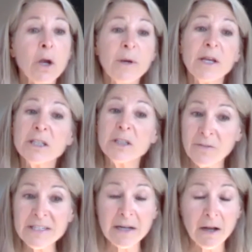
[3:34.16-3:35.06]
We also have
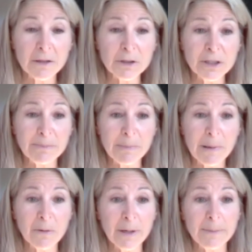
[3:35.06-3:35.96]
a scholarship
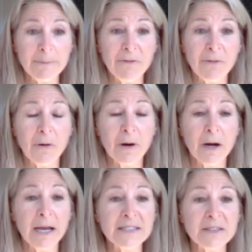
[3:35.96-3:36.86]
program for
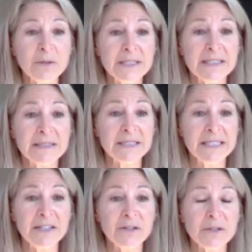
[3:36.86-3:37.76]
high school
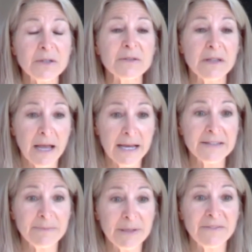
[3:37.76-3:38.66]
seniors whose lives
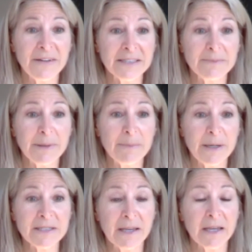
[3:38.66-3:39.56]
have been affected by
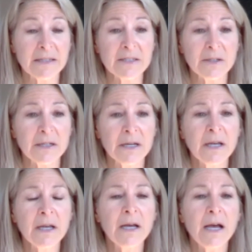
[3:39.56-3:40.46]
breast cancer.
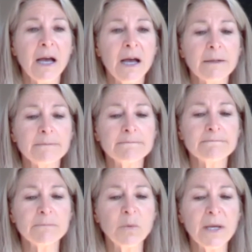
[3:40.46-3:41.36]
Um,
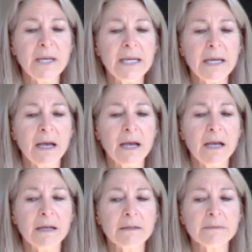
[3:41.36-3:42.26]
we
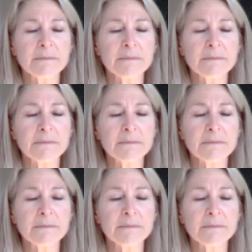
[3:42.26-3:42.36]
uh,